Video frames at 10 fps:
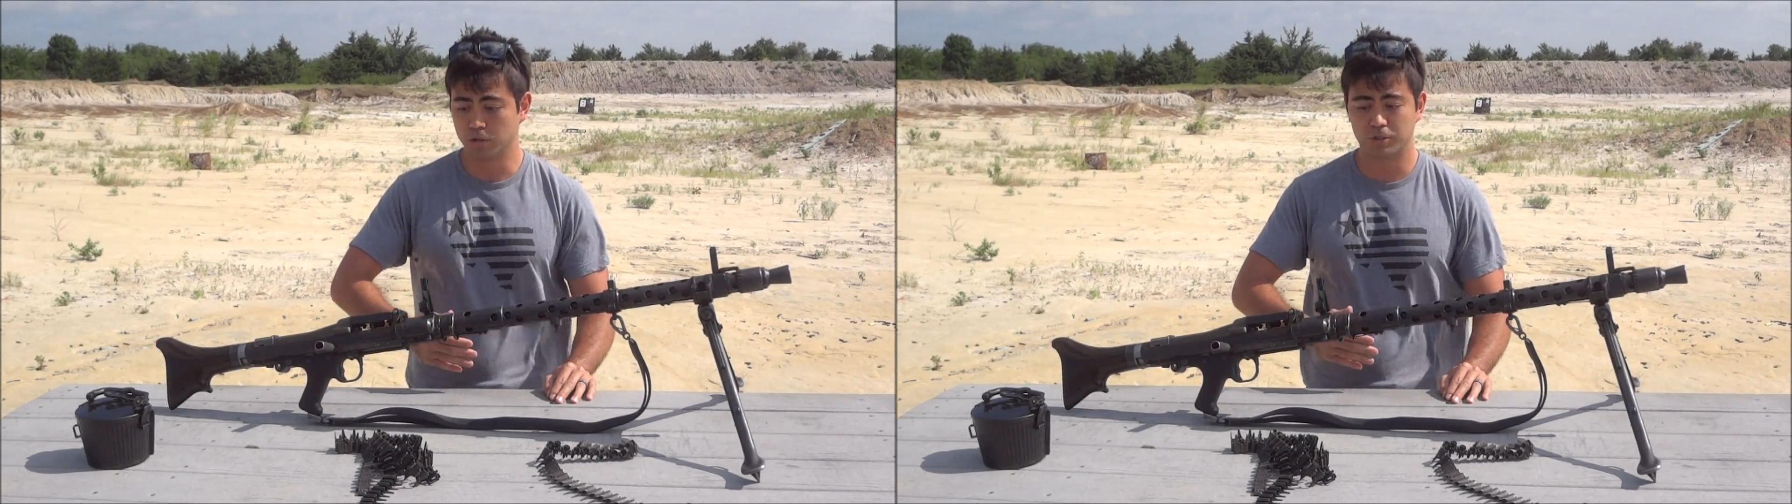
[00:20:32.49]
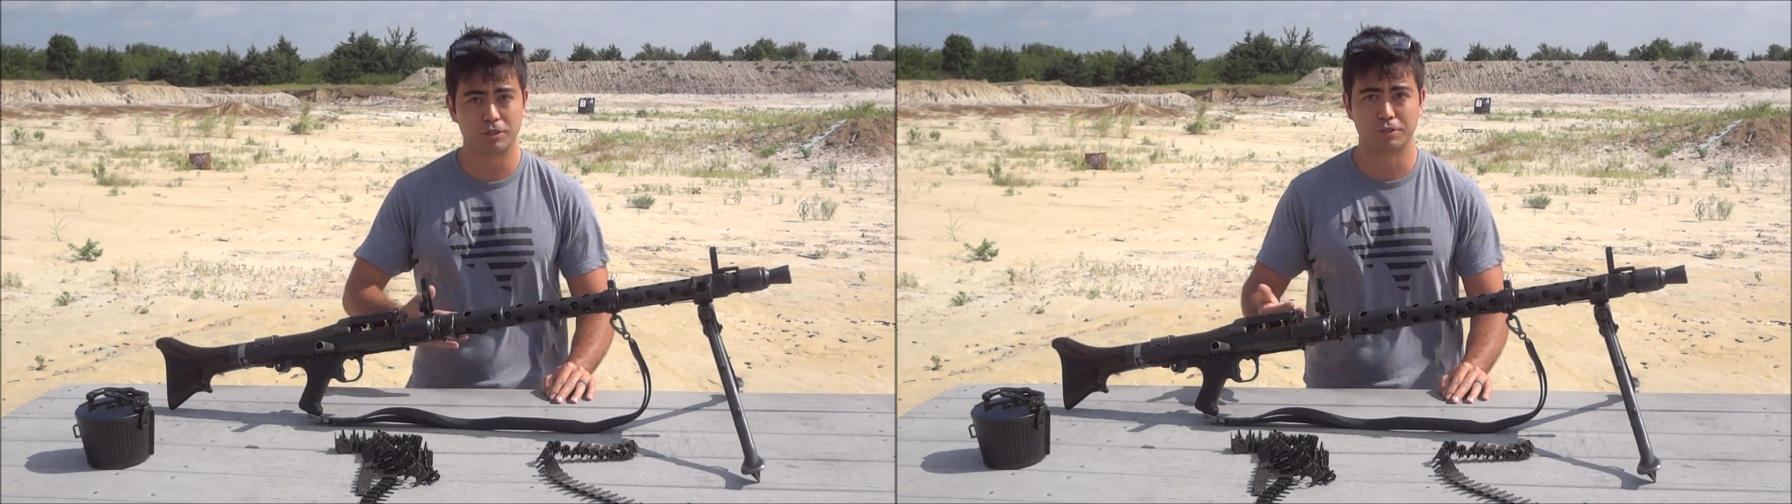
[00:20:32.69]

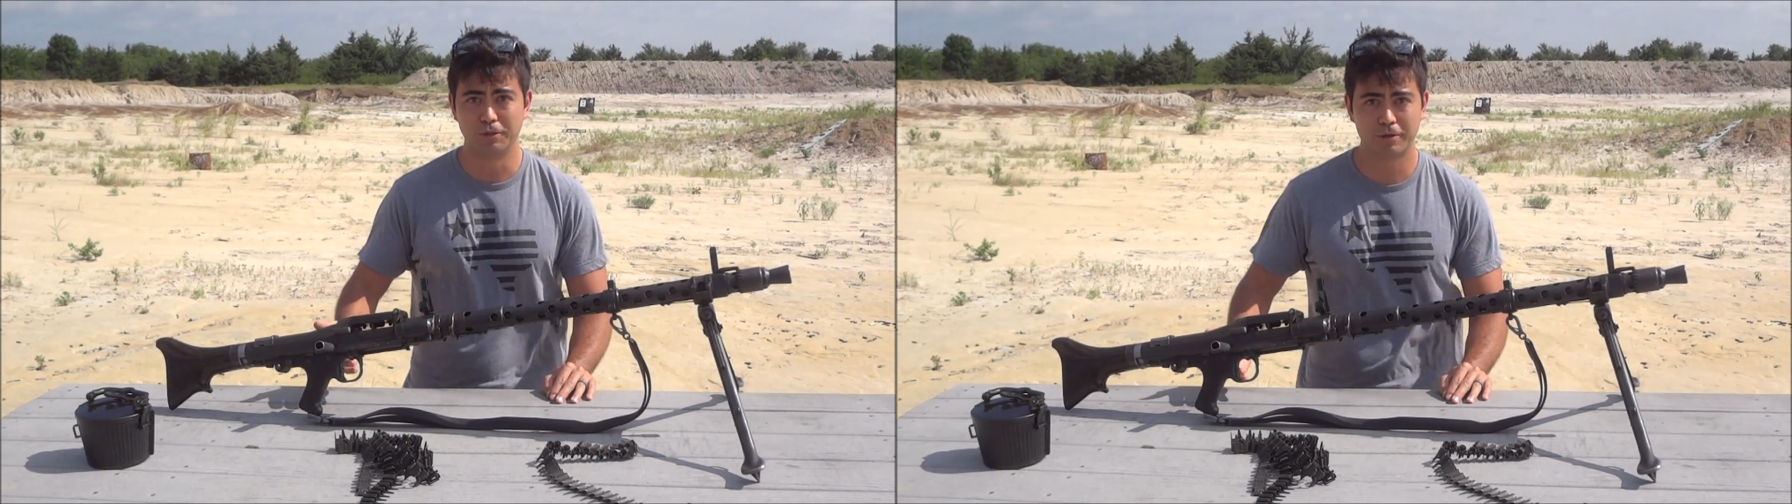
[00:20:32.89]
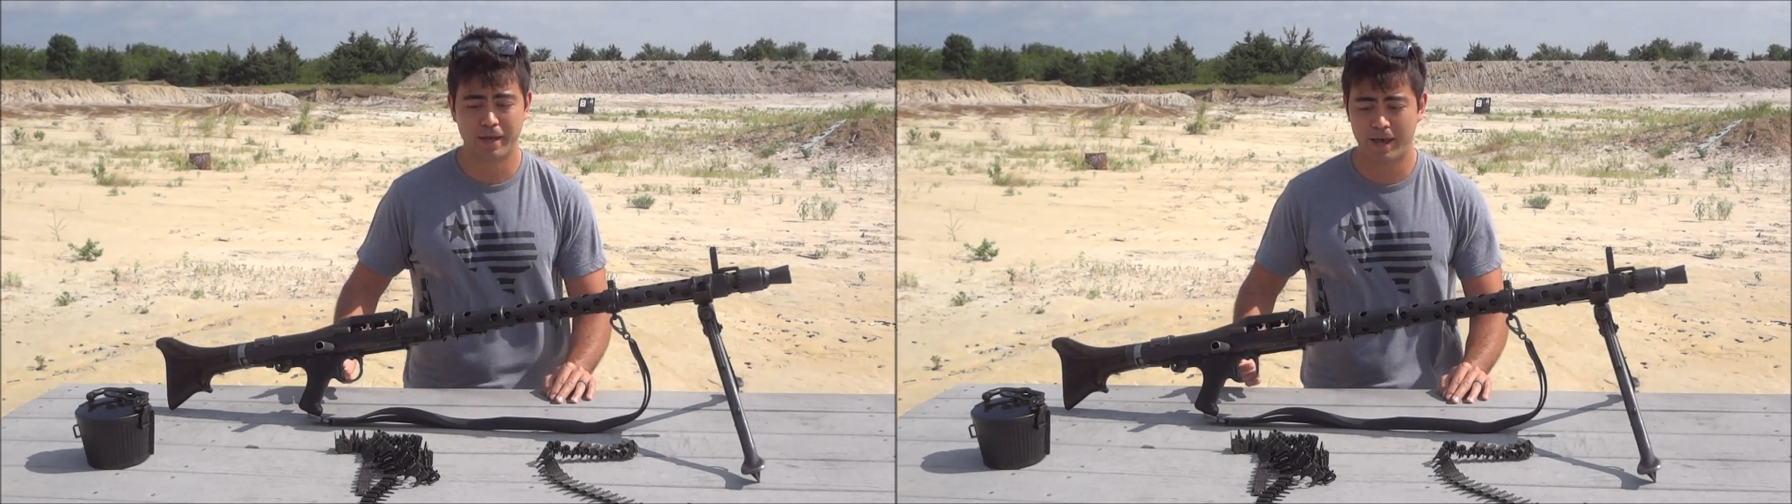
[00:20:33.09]
just
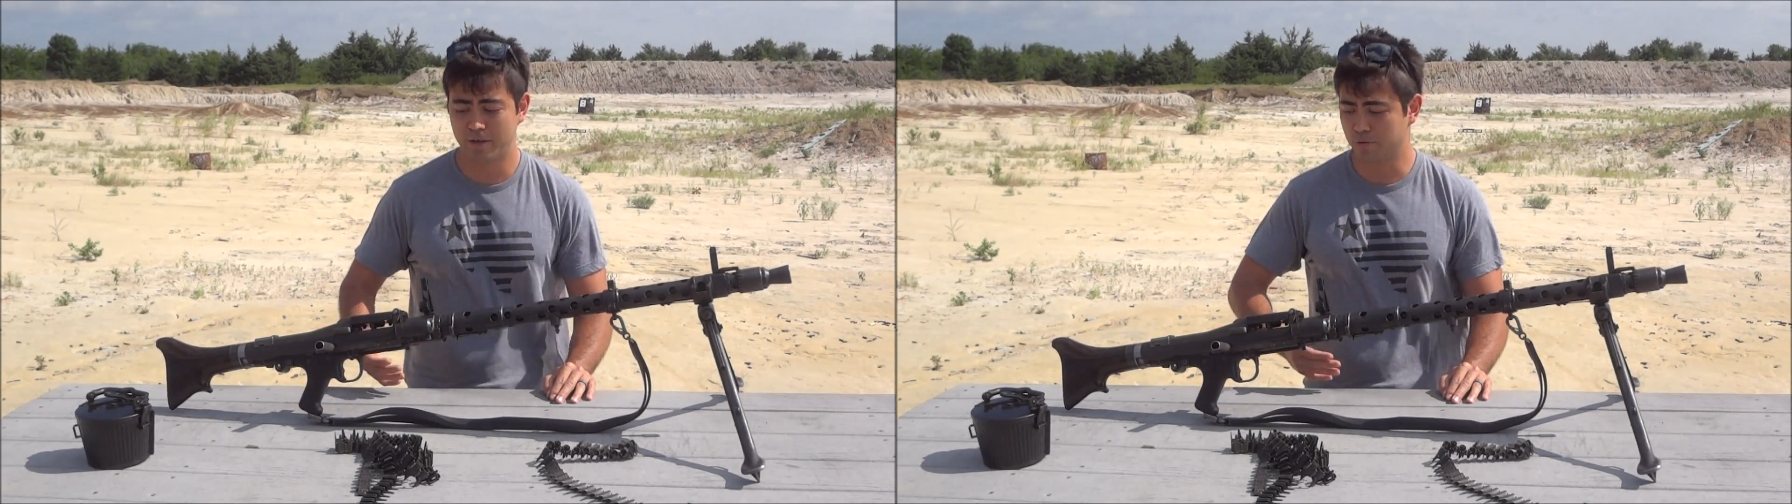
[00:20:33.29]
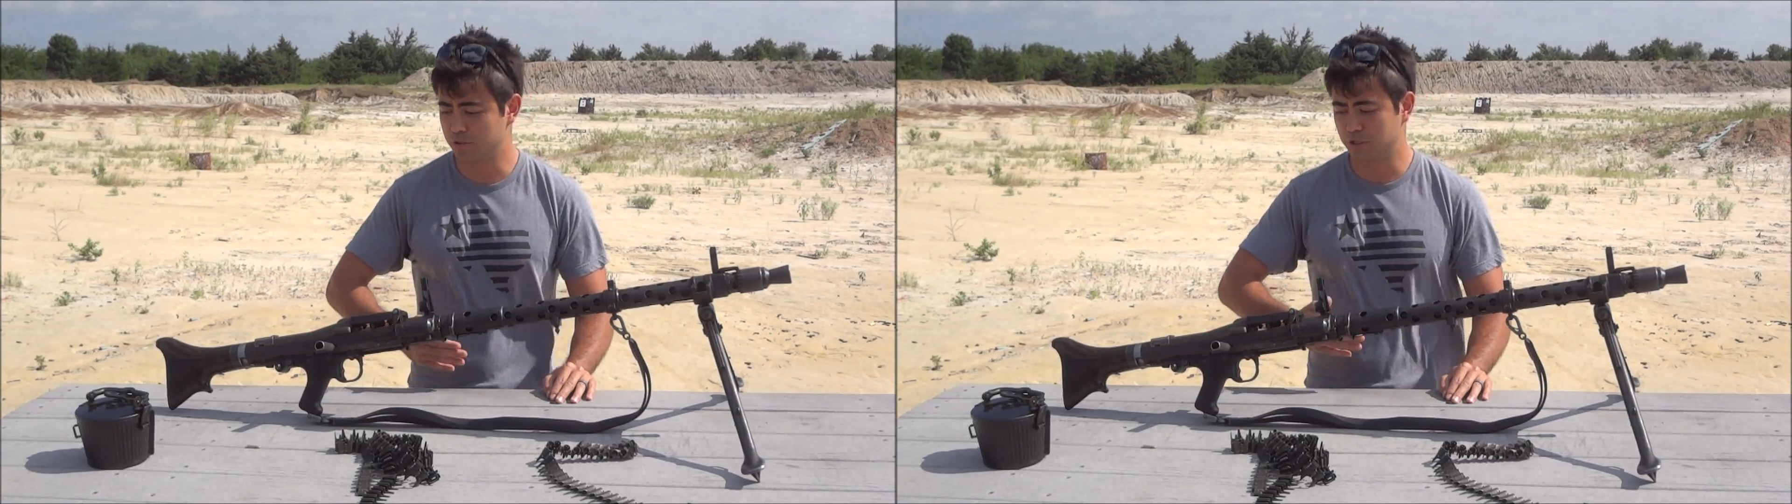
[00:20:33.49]
look
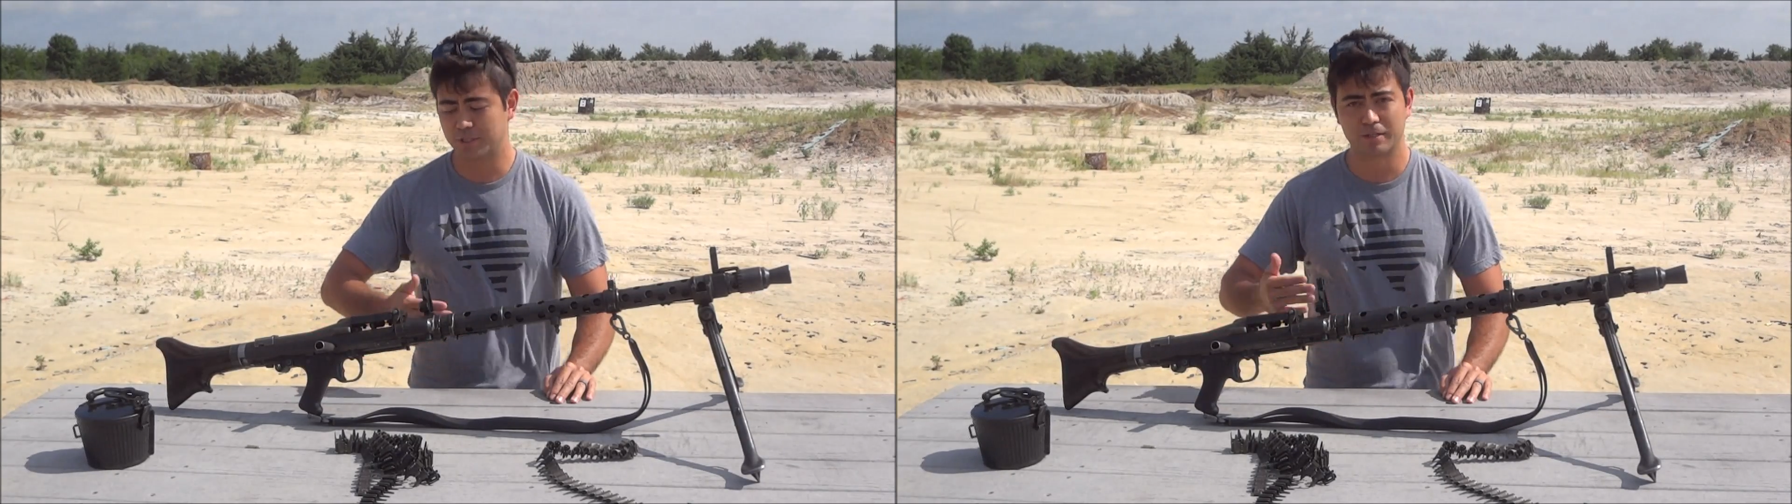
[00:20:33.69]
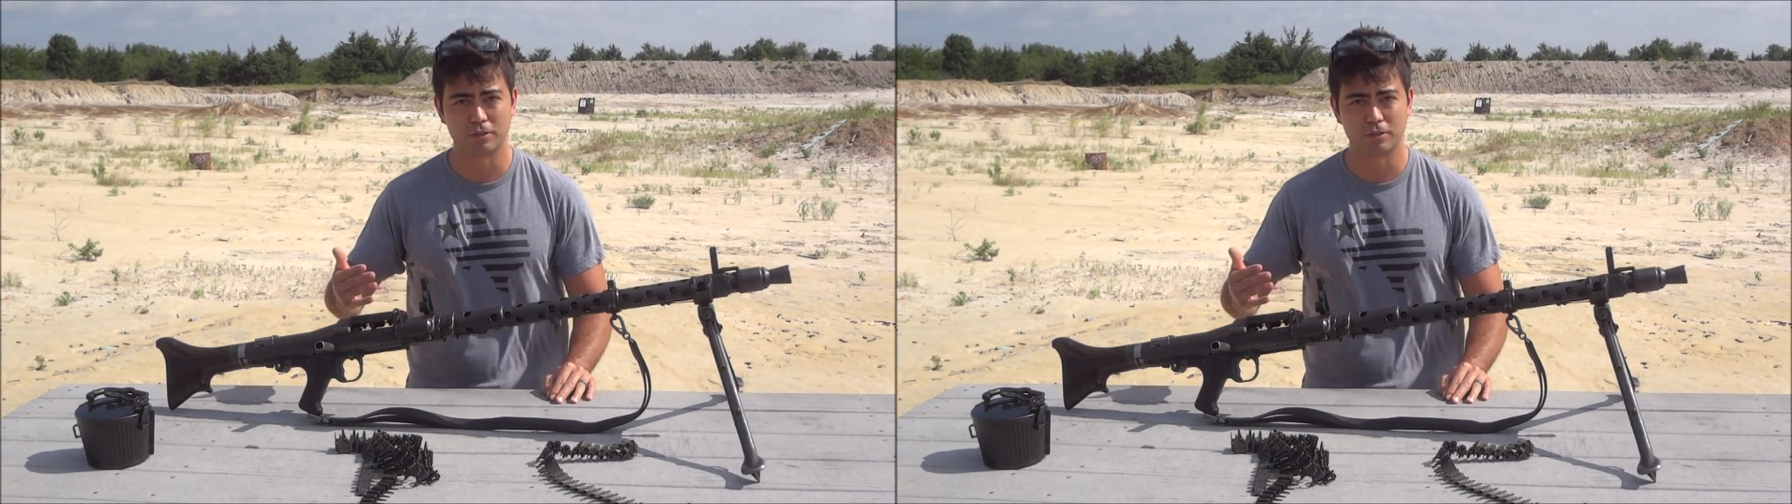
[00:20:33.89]
at or just get